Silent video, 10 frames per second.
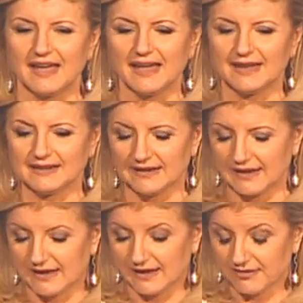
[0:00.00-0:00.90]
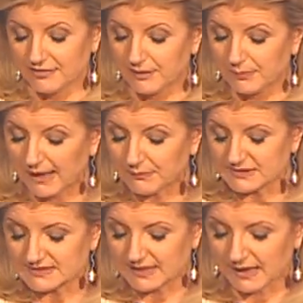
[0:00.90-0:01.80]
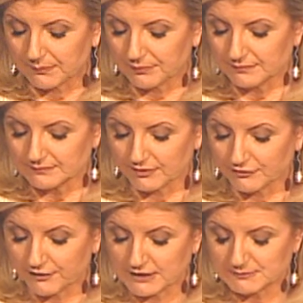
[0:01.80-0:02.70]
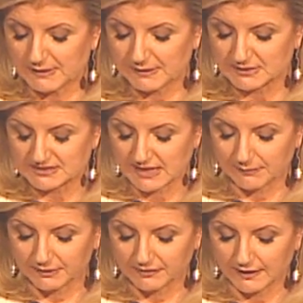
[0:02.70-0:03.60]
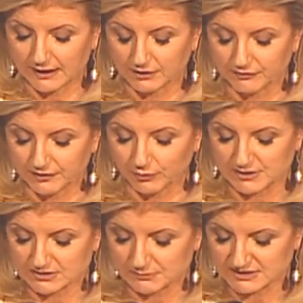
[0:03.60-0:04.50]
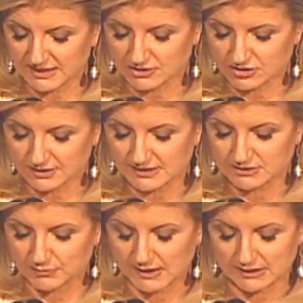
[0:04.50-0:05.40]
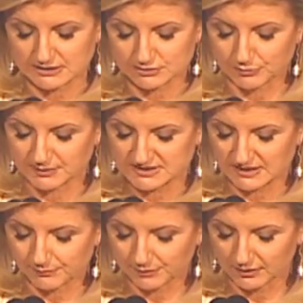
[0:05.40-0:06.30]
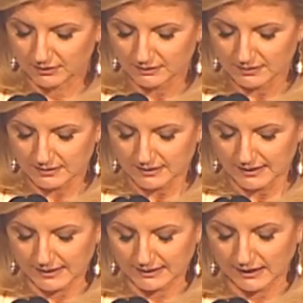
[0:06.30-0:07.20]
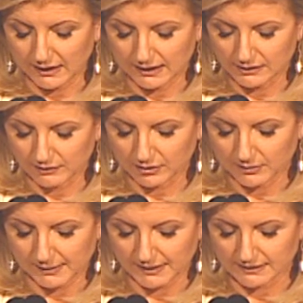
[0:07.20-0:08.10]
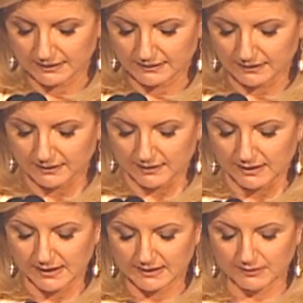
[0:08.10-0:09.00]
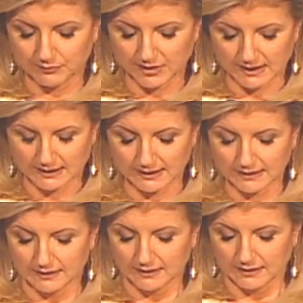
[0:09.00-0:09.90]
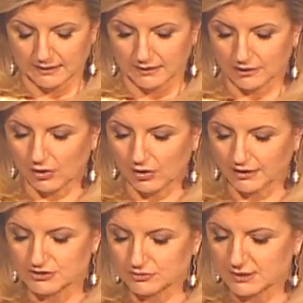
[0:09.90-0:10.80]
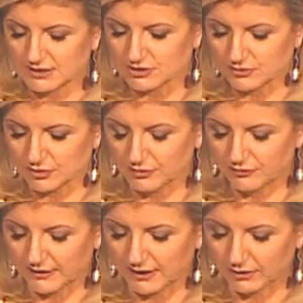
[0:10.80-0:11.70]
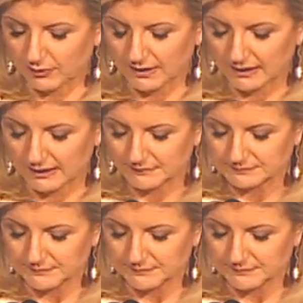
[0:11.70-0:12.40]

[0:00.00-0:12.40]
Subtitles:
And the baby step, the first baby step at the end of the wisdom section is really super simple, and I highly recommend it. And I'm really going to read it to you very quickly.